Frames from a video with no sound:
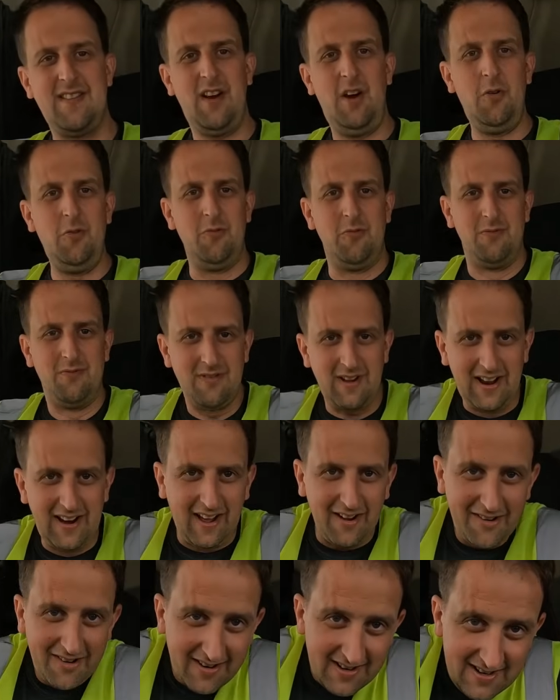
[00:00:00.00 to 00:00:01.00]
Oh,
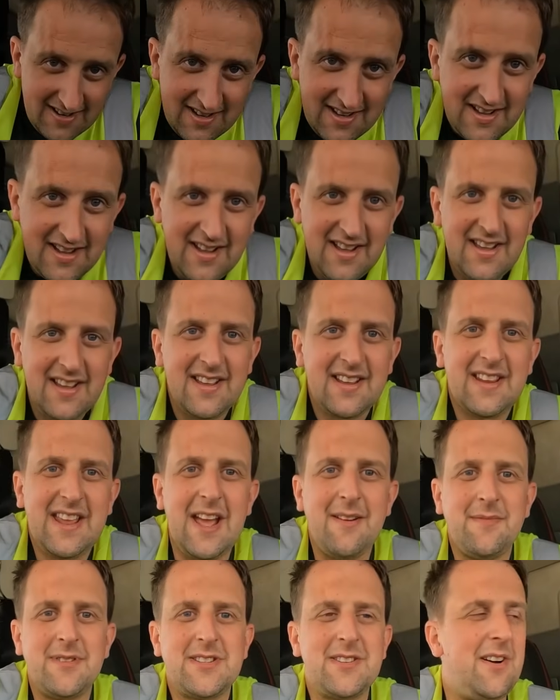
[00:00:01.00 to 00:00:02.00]
hello.
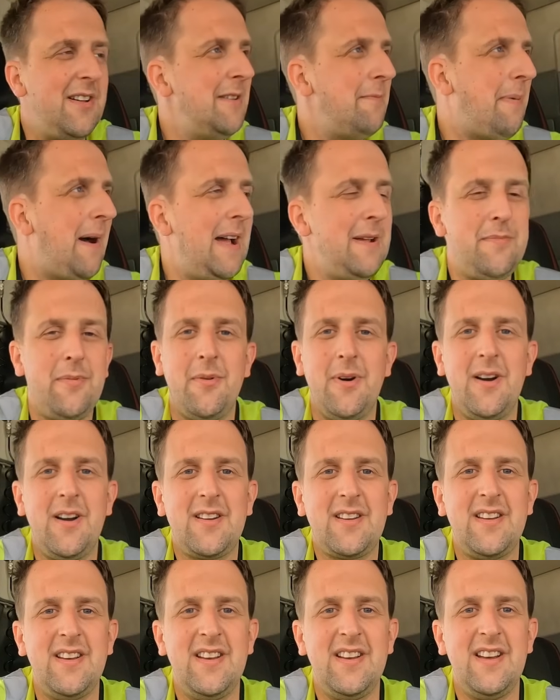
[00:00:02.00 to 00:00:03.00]
Get him to sign the
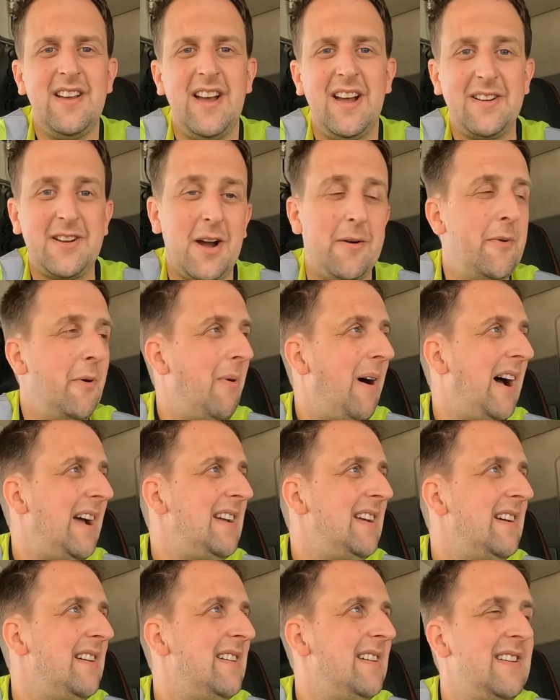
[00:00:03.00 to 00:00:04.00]
paperwork and come
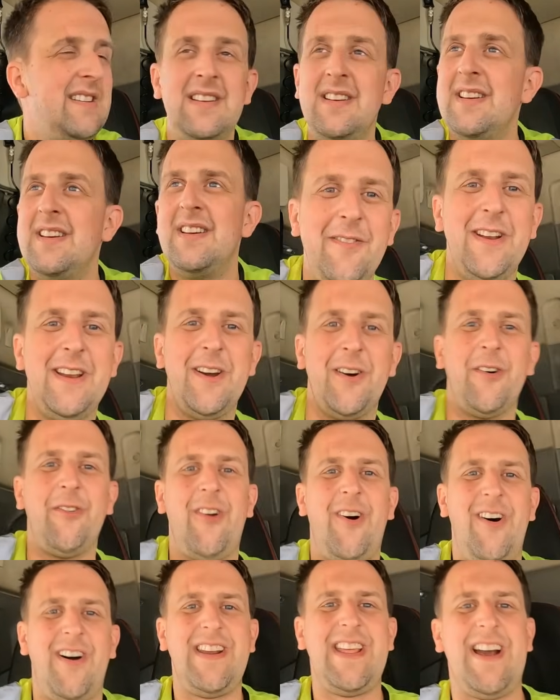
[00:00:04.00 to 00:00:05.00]
away. Lovely little
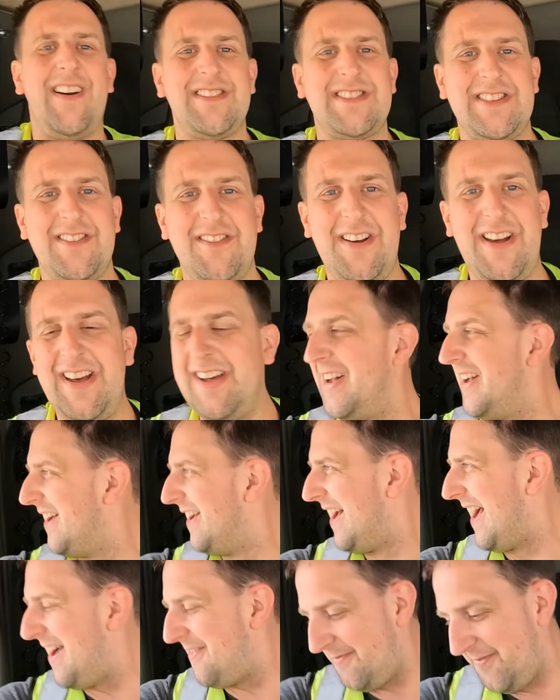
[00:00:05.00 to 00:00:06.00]
ride out to uh,
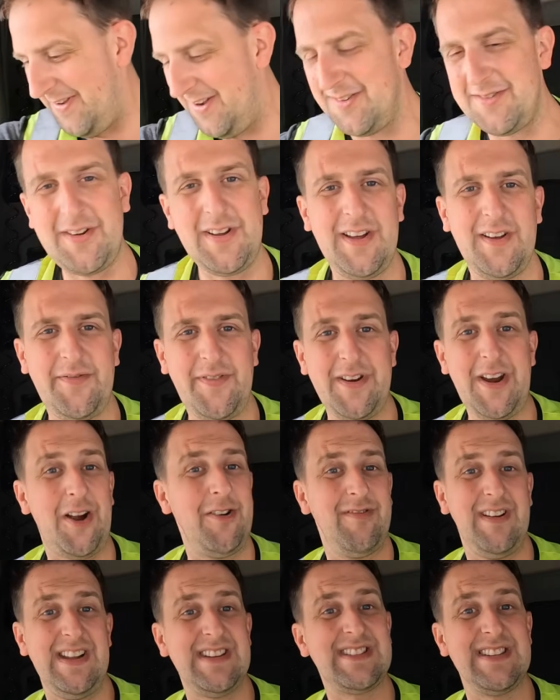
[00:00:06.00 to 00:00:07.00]
Hatfield for no
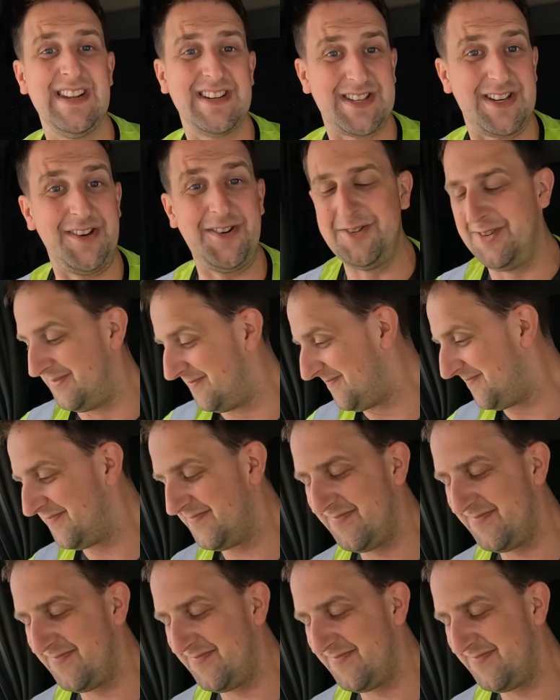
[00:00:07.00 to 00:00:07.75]
reason at all.